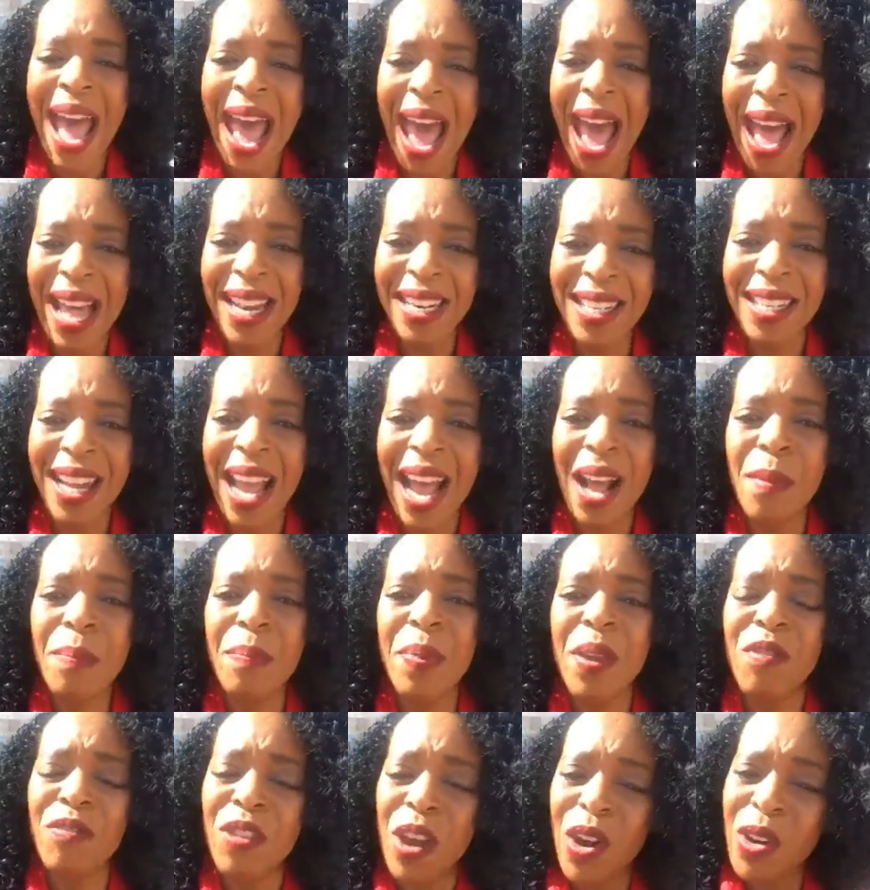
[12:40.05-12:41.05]
and
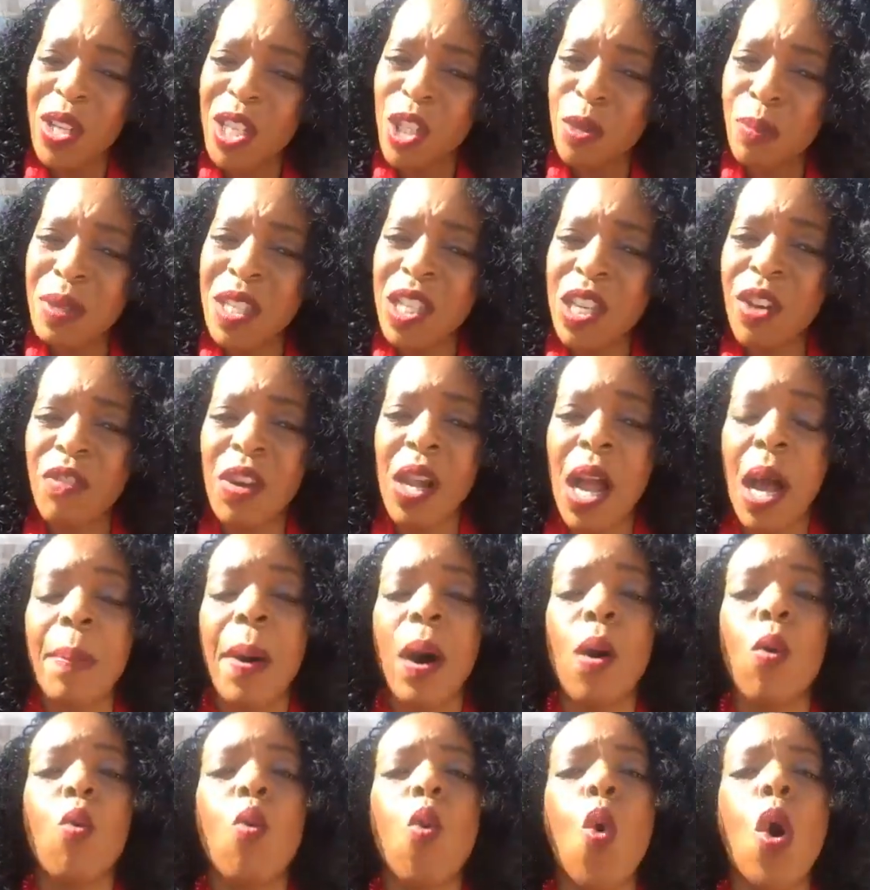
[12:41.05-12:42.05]
be very specific
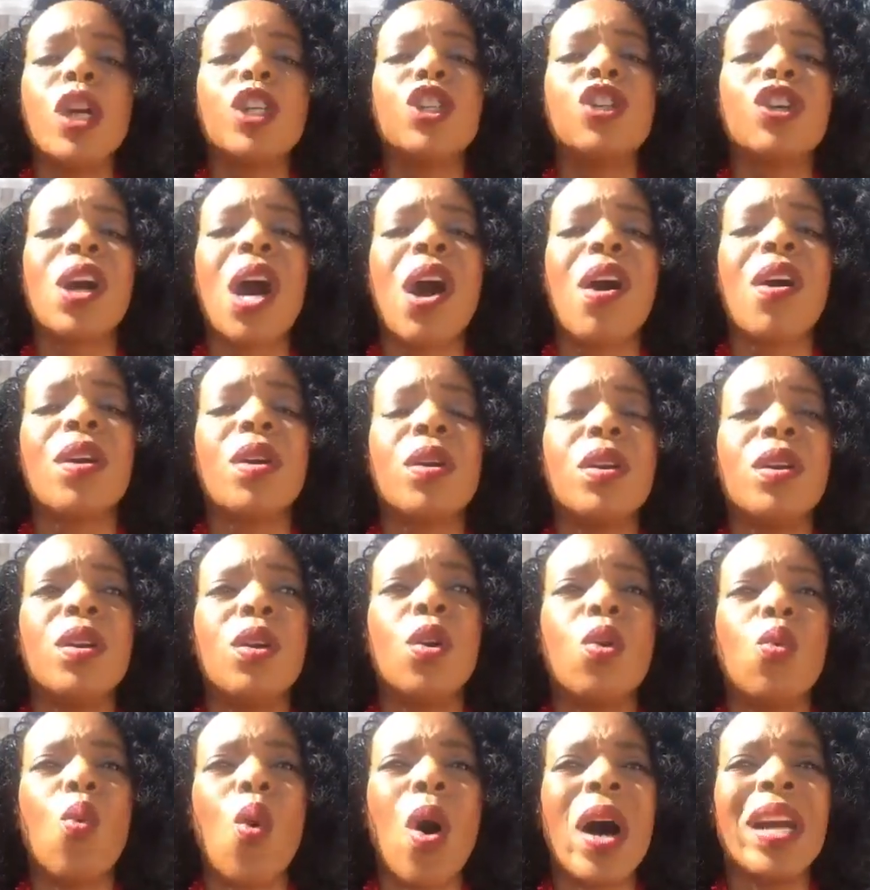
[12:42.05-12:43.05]
about what
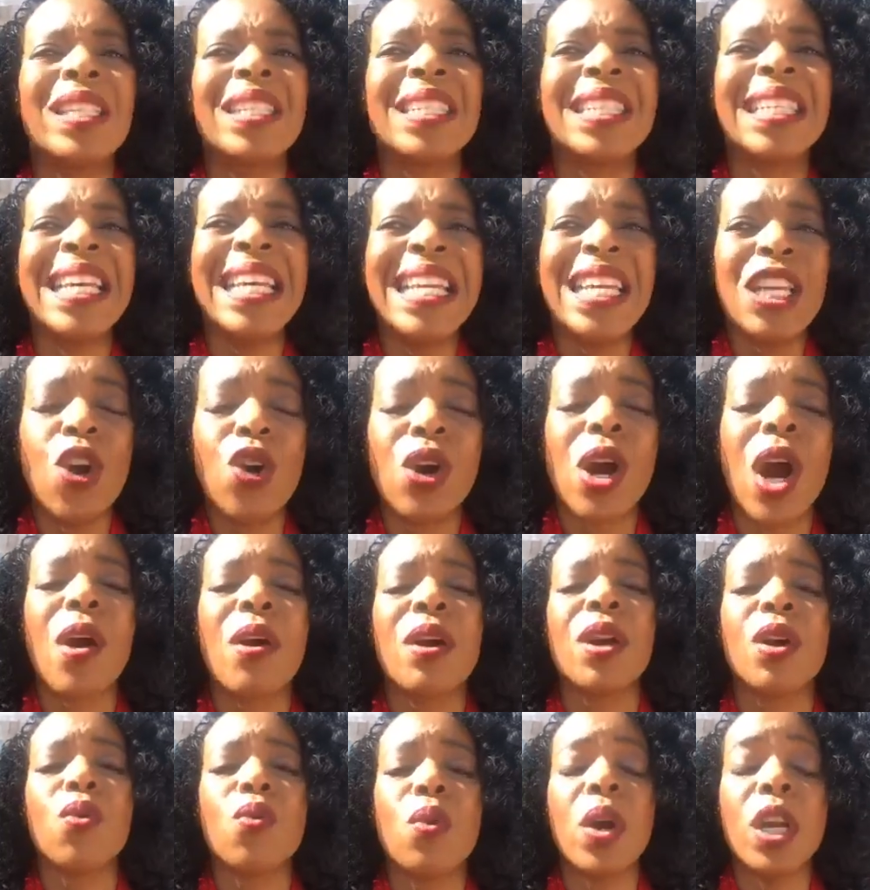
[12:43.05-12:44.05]
what in your
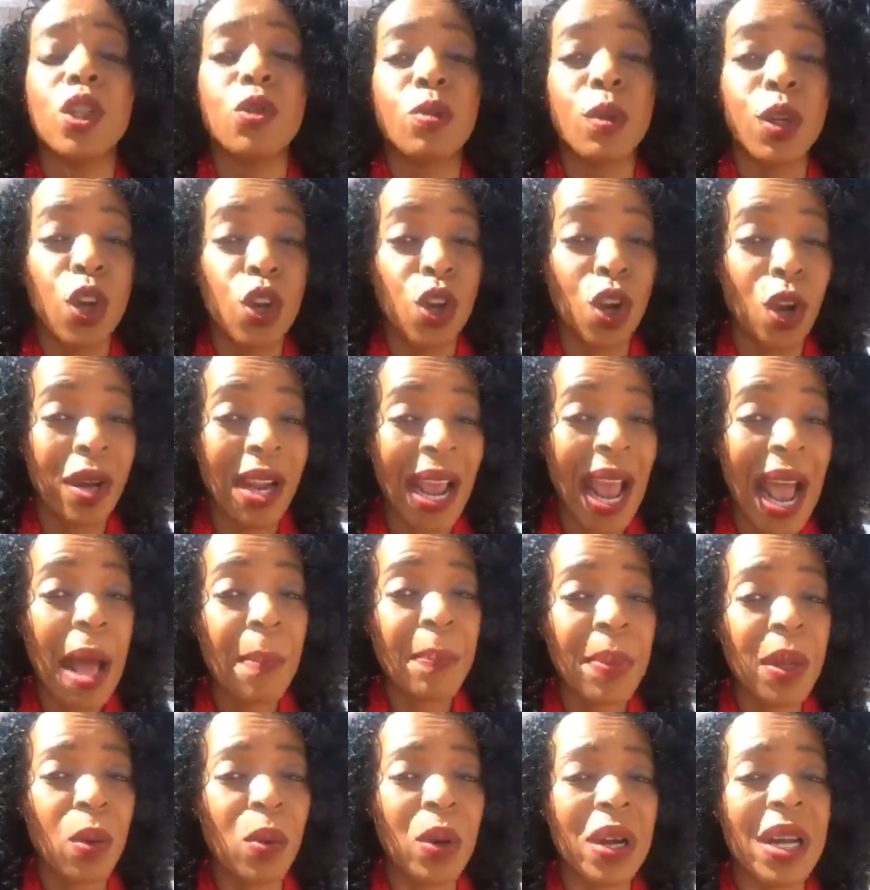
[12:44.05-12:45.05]
current arrangement you're not
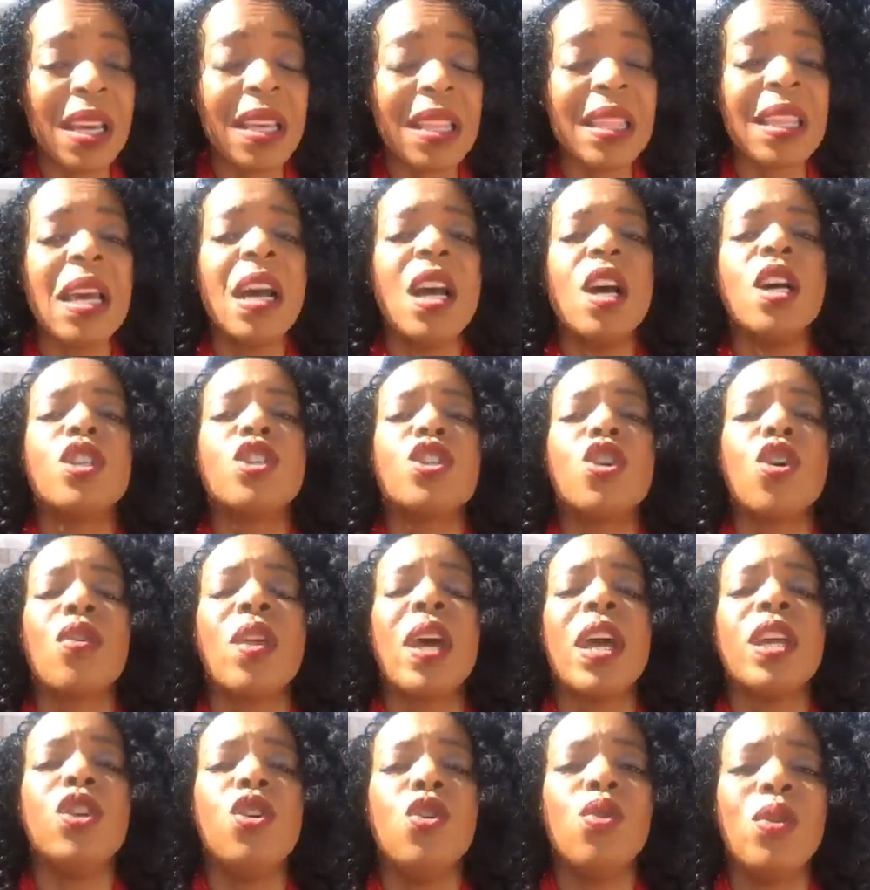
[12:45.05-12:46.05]
happy with, so
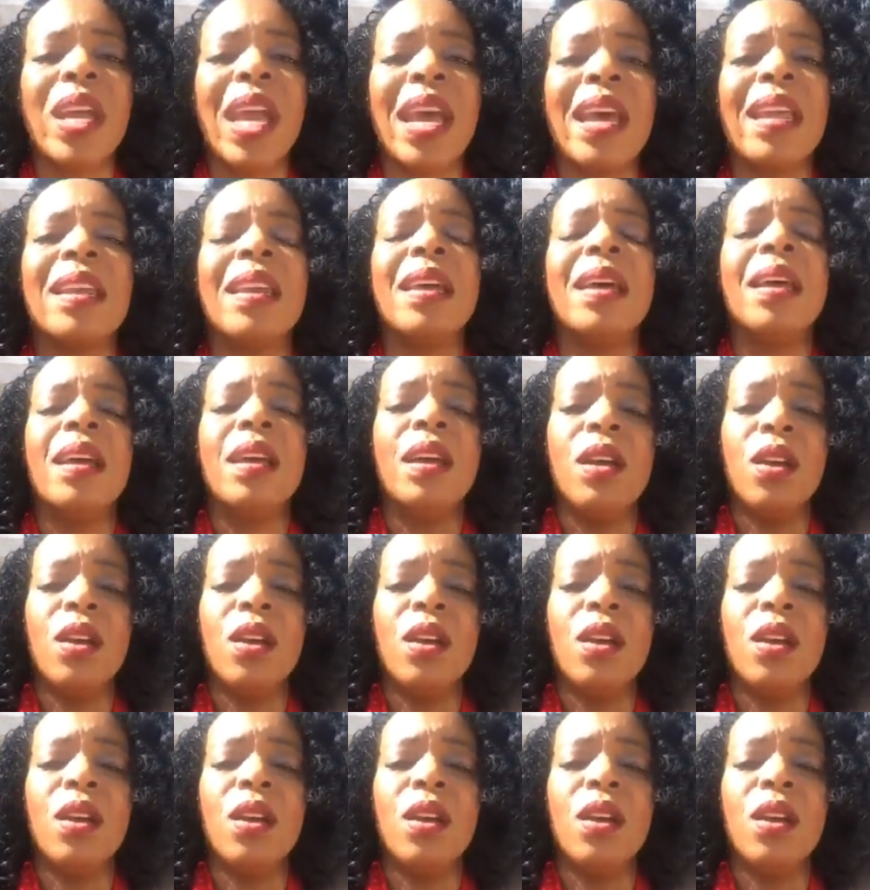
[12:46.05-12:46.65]
that you can,